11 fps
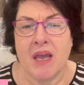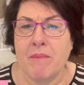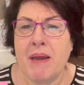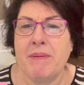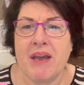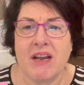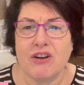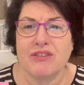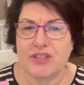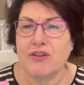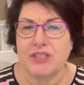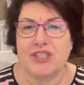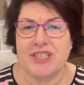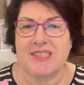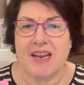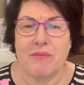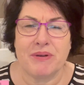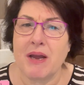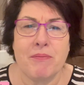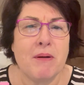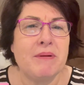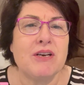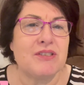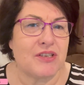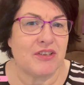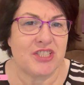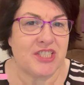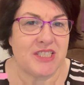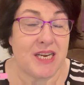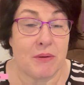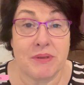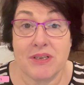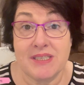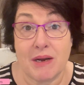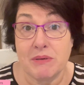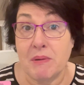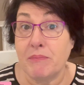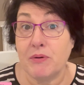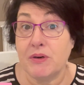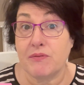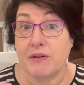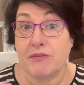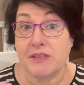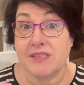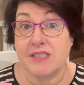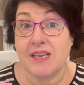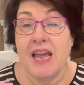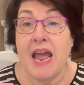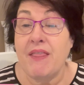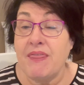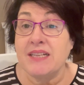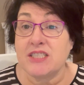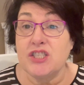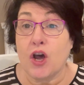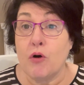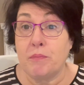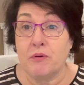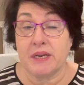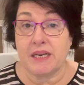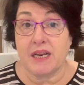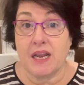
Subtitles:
Maybe I got Scotch to start with. I probably got Scotch to start with because that was my point of reference. And that's the whole point.